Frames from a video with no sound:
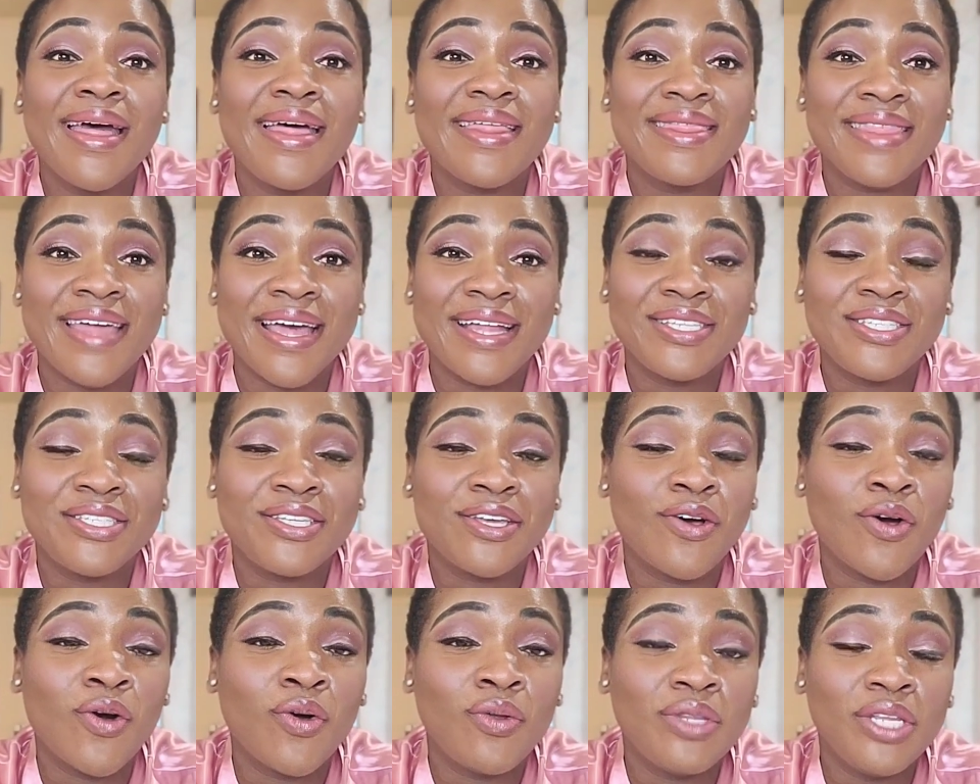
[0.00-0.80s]
That's
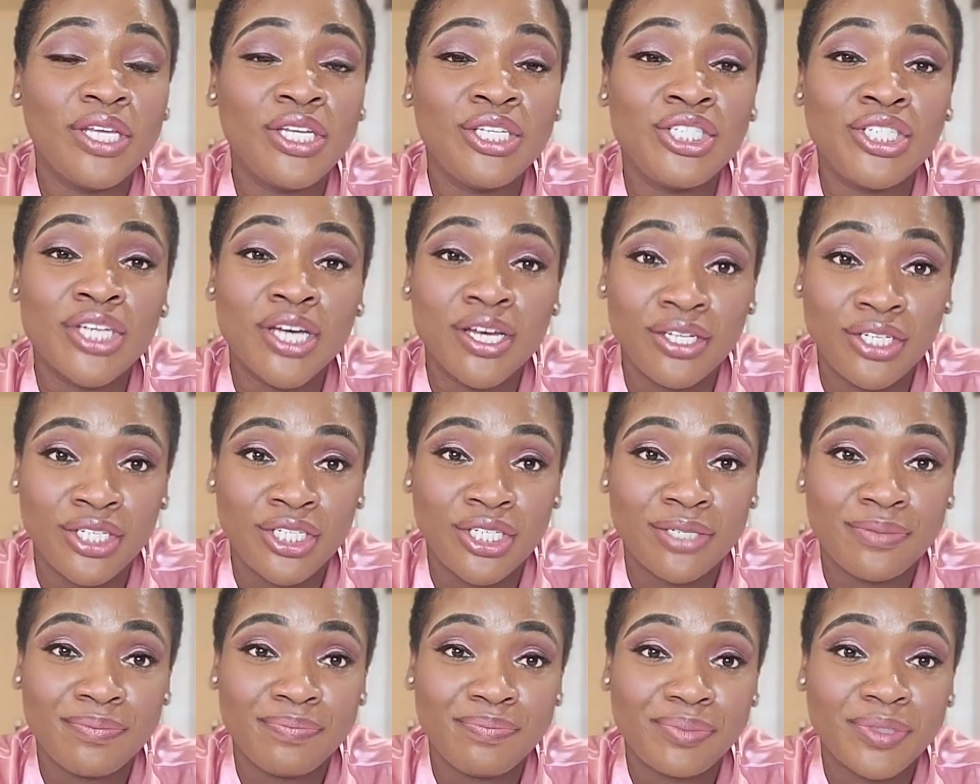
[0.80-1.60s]
the only
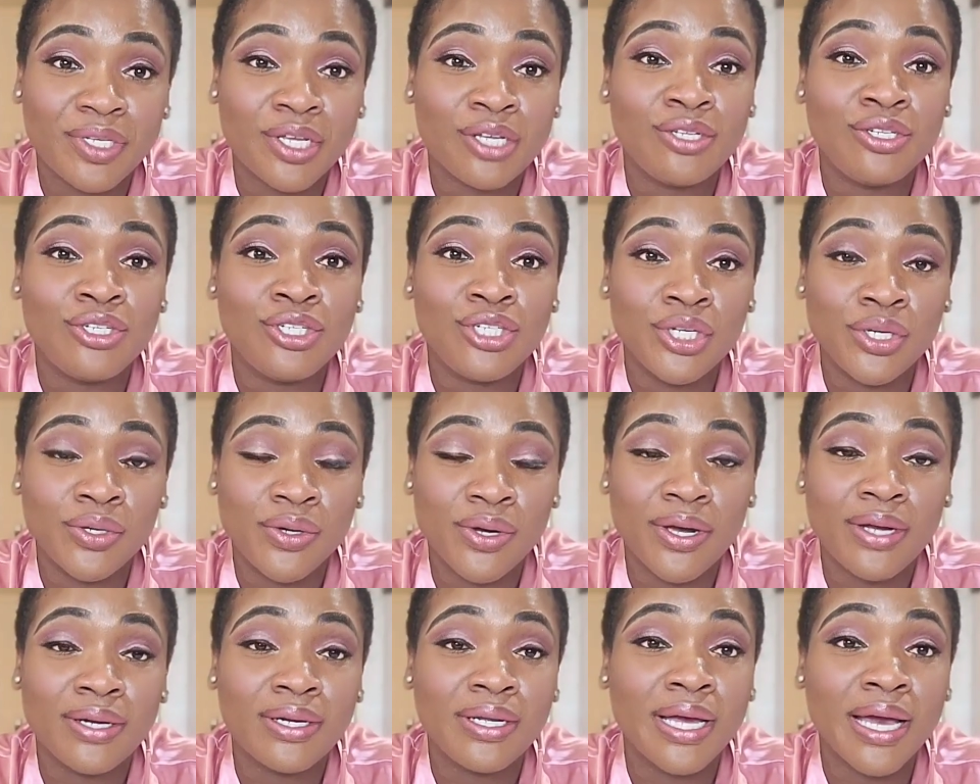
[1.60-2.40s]
judge and
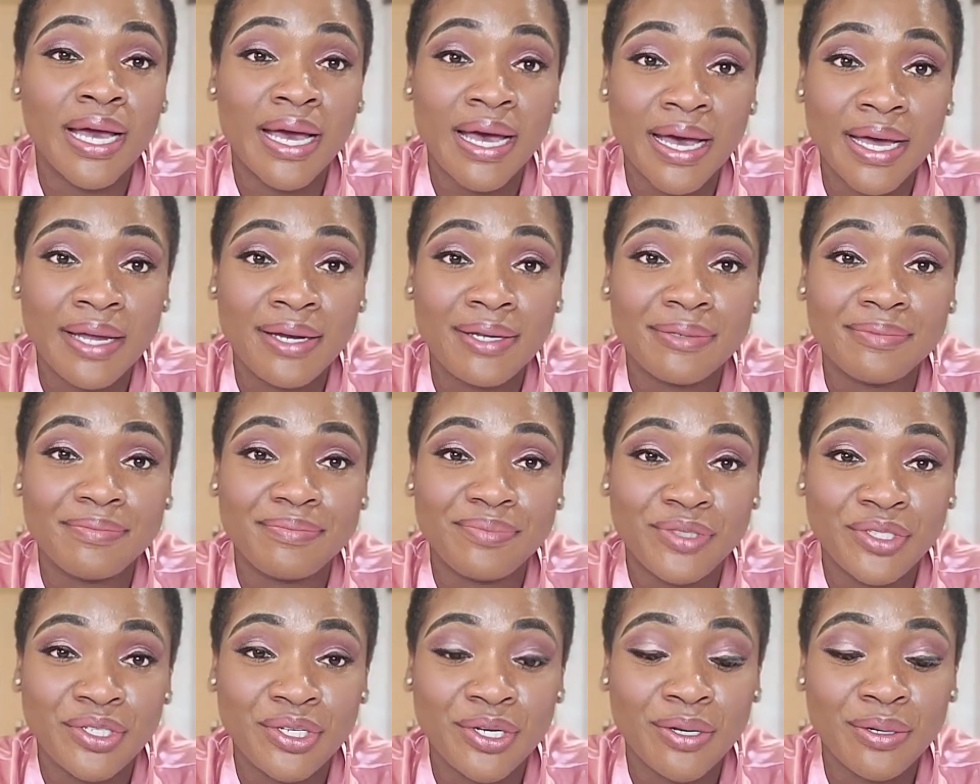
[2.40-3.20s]
juror in God,
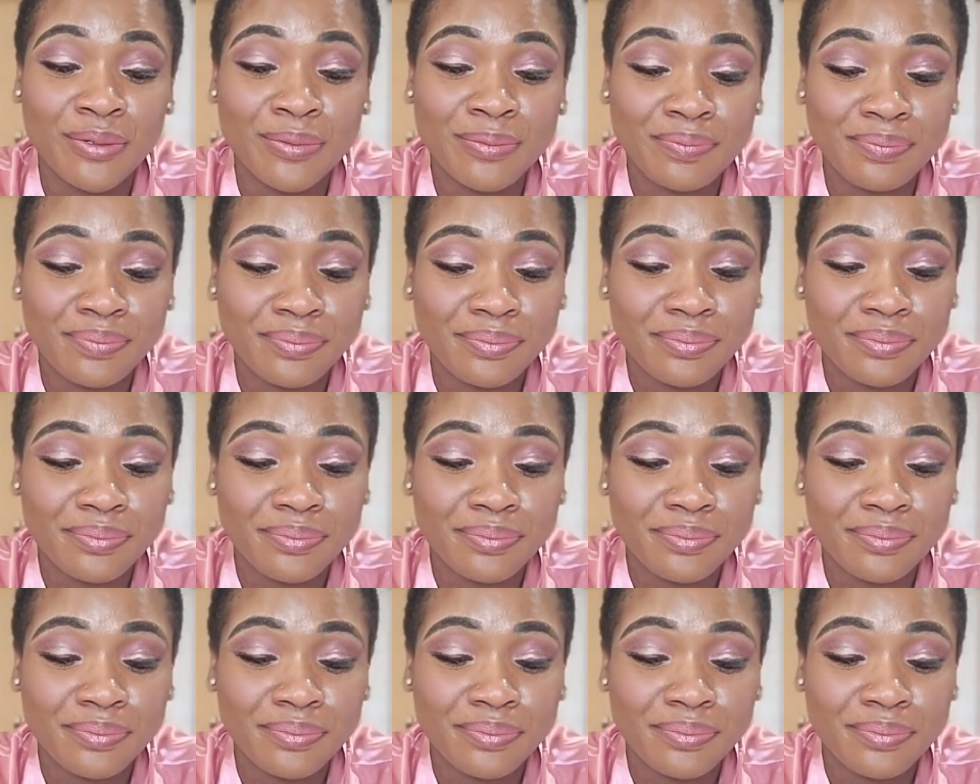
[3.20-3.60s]
you know?